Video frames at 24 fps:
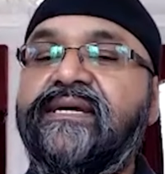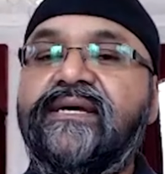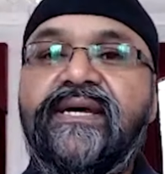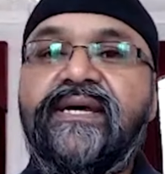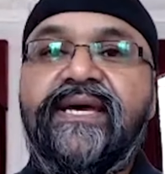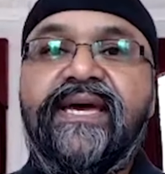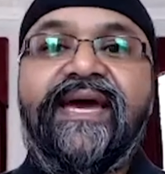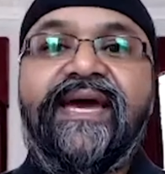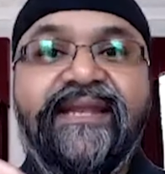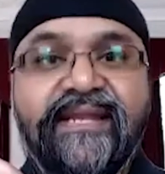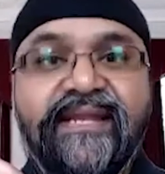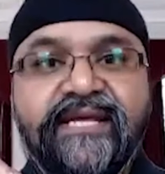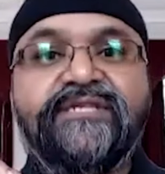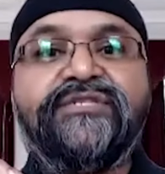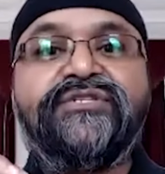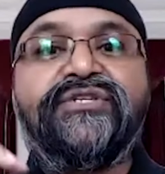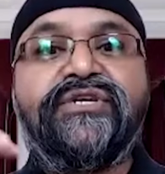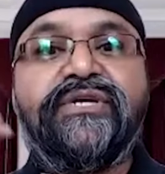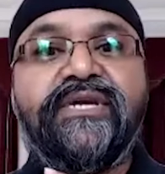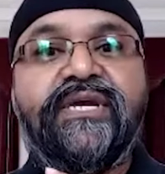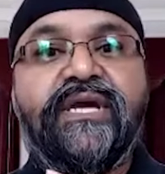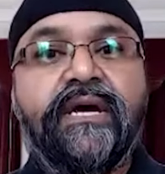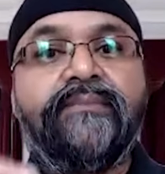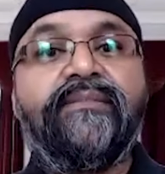
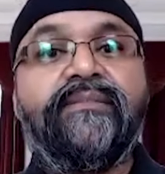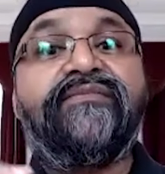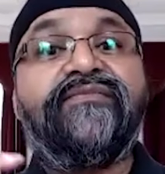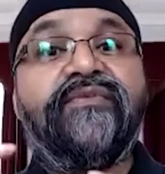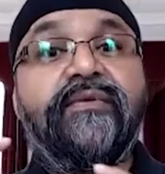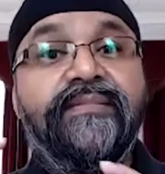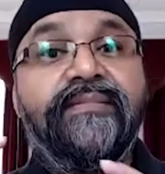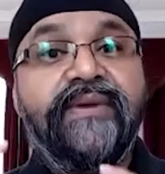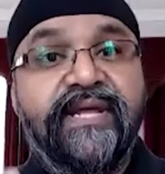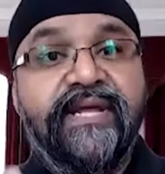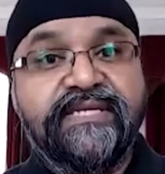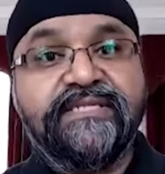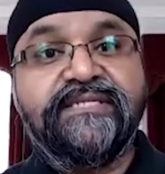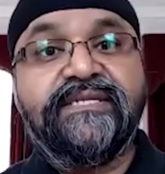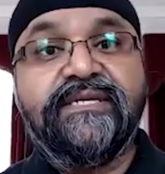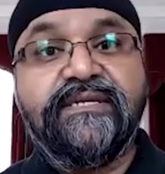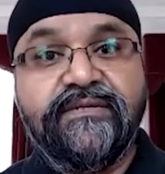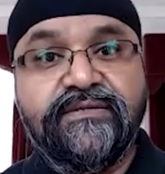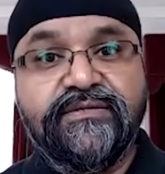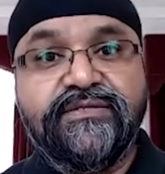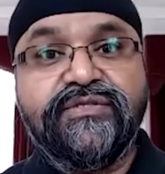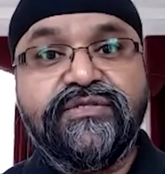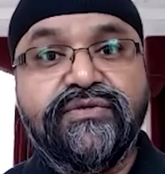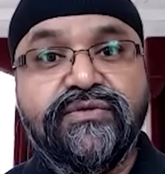energy coming from an
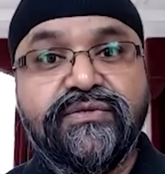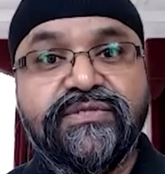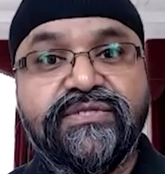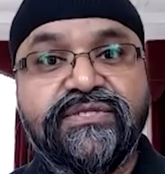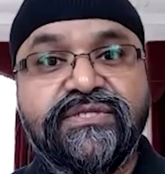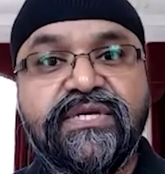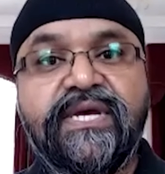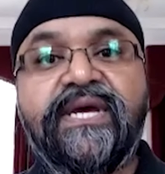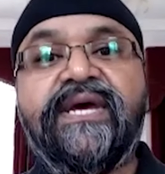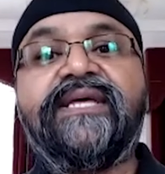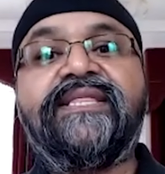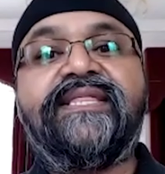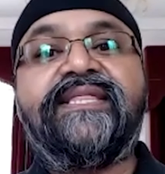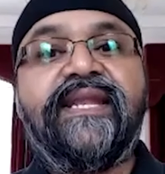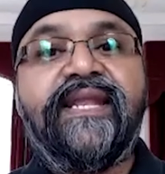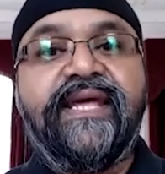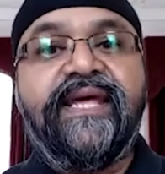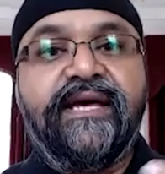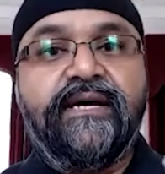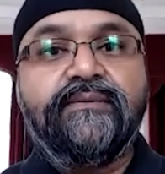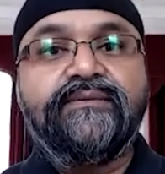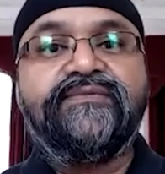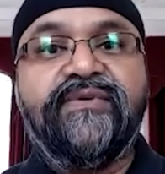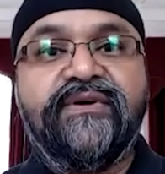external source that
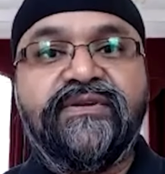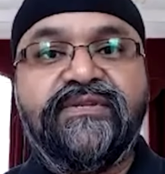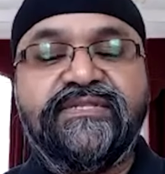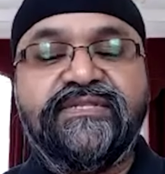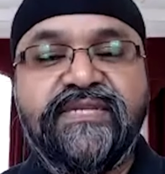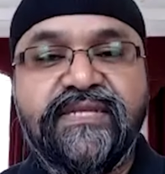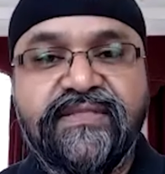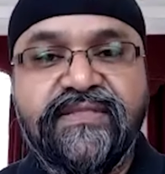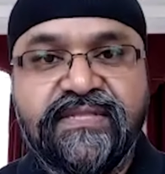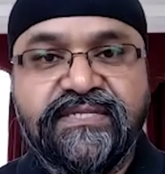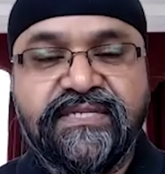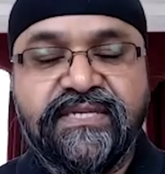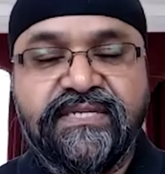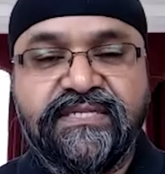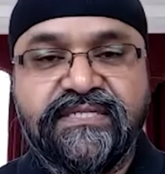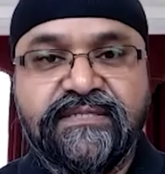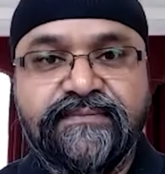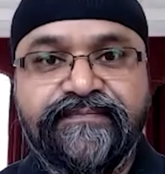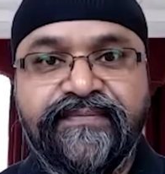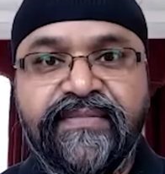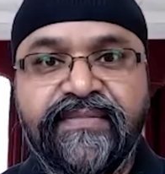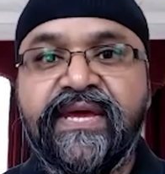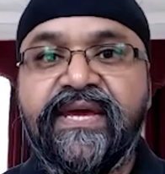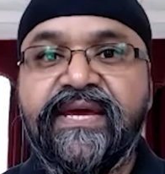helps photosynthesis.
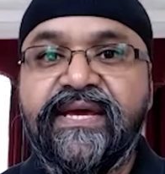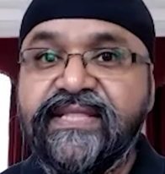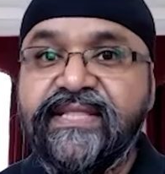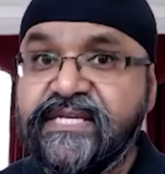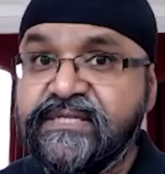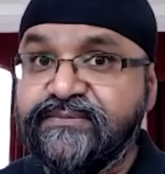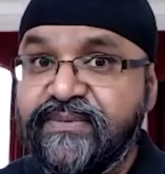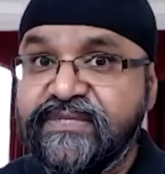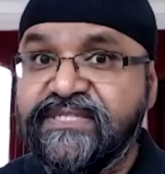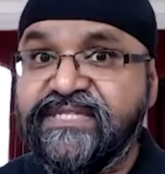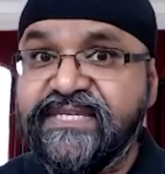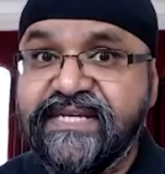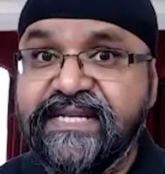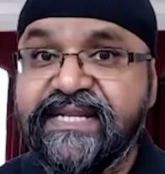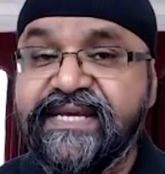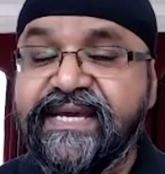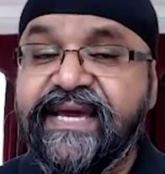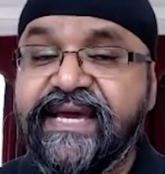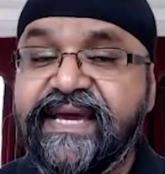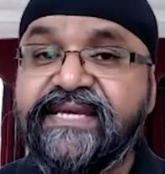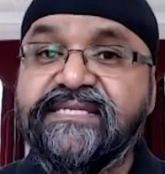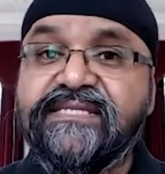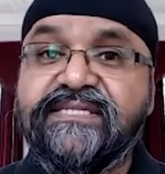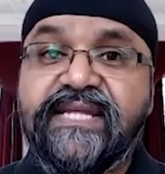In this particular
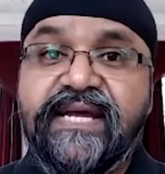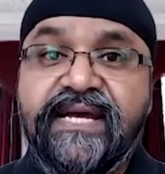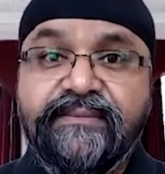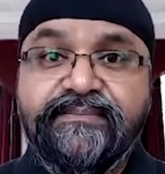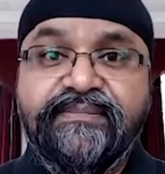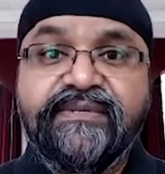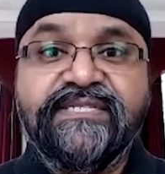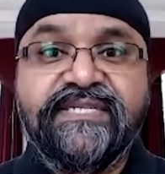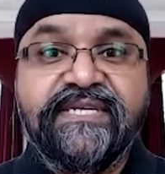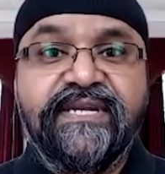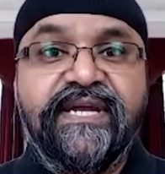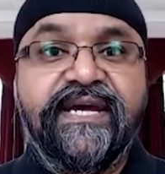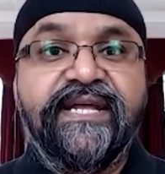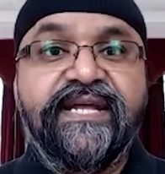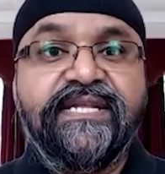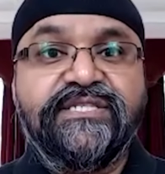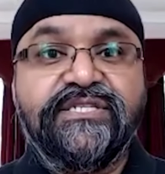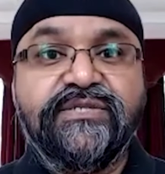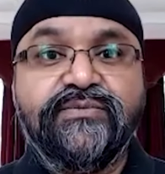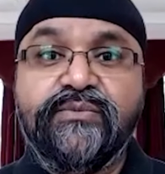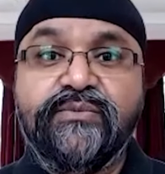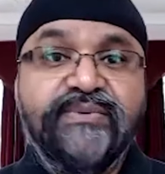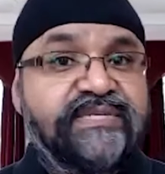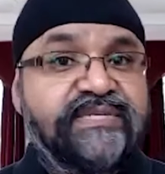case, that particular energy would be